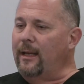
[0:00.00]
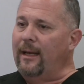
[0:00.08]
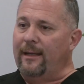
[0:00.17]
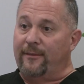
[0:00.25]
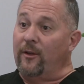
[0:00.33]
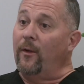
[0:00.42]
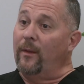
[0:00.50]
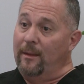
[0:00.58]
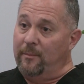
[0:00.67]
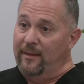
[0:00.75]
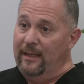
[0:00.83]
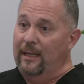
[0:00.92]
It's all
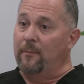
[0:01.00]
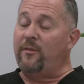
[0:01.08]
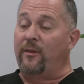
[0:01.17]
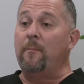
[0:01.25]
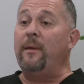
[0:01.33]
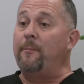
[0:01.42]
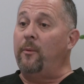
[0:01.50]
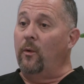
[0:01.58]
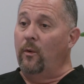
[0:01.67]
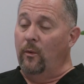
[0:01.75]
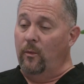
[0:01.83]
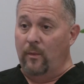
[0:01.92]
up to them. Some
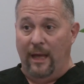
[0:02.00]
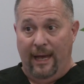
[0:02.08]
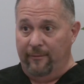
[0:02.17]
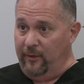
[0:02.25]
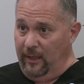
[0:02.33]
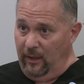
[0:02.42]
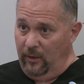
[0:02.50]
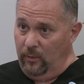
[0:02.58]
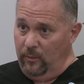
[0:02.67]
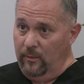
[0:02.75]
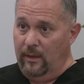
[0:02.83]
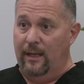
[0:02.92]
people have to
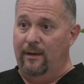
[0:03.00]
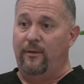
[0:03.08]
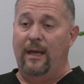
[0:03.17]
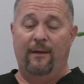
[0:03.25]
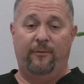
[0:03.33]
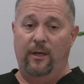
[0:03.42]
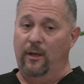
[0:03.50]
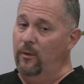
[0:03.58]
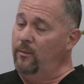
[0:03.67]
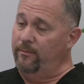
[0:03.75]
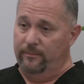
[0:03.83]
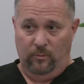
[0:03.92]
know, and if you have to
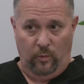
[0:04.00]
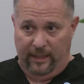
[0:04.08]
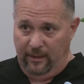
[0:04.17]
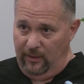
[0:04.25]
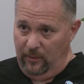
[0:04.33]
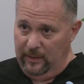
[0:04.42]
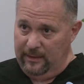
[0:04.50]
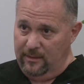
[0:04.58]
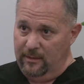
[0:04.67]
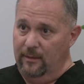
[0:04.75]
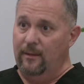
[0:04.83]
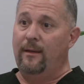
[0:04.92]
know, we can do
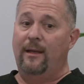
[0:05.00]
it.